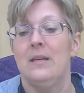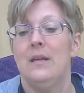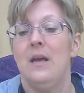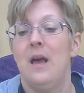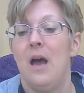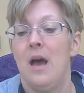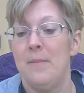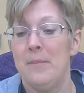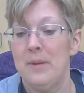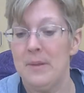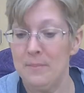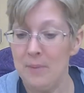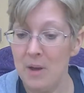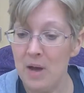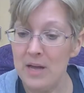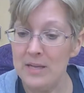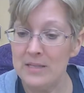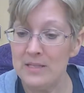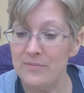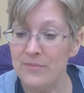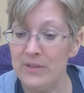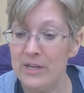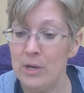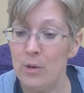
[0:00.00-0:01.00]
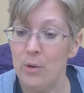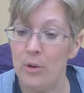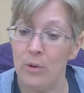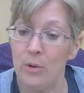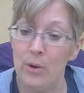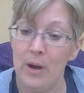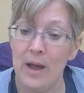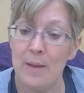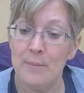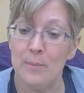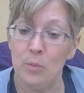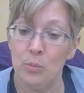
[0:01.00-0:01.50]
I'm going to pause the video and
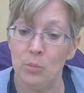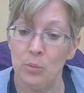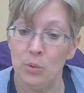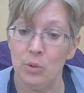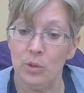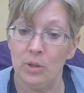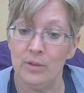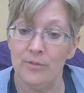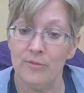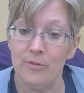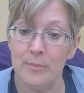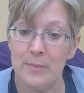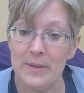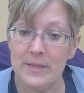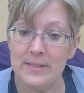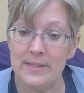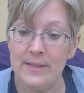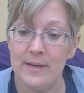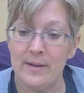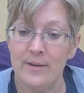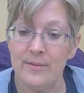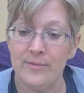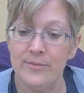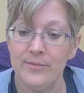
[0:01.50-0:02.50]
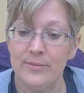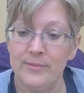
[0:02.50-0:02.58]
grab a ruler for myself.